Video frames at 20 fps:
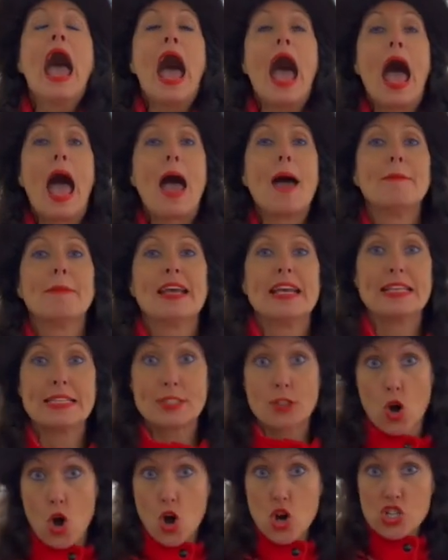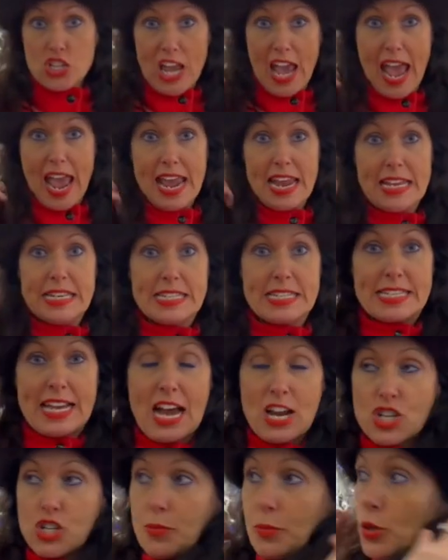It's got a
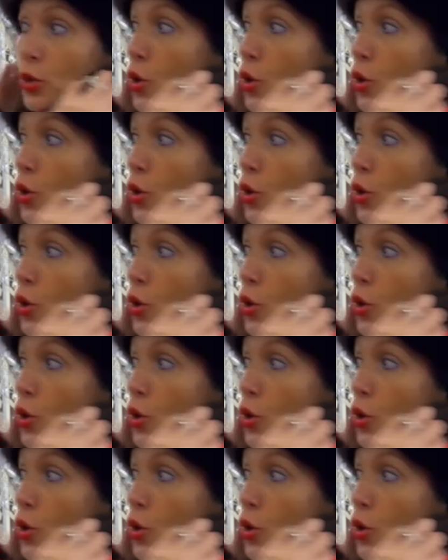detachable